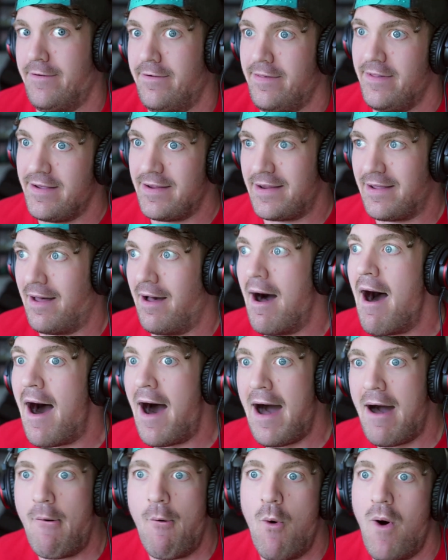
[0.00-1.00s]
Like
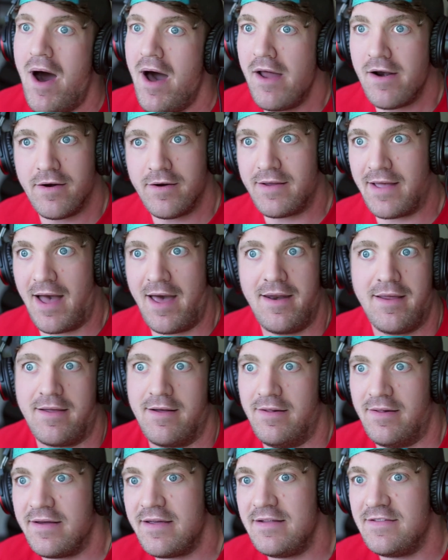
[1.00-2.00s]
hot water kind of
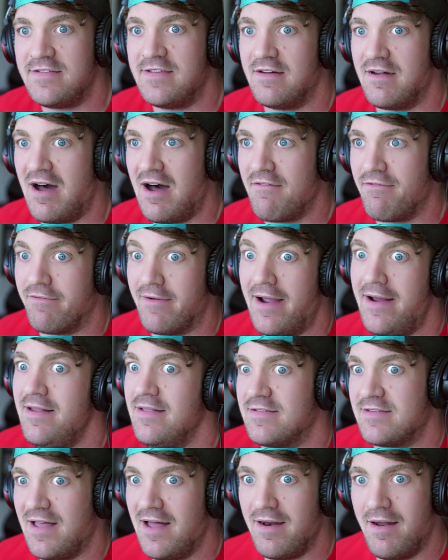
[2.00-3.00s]
cleans it off, right?
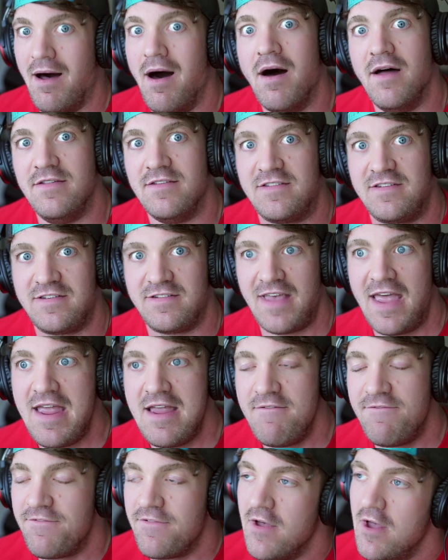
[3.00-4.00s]
It's not
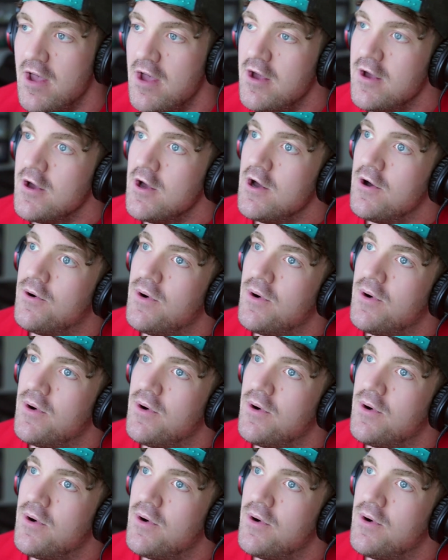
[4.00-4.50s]
unsafe.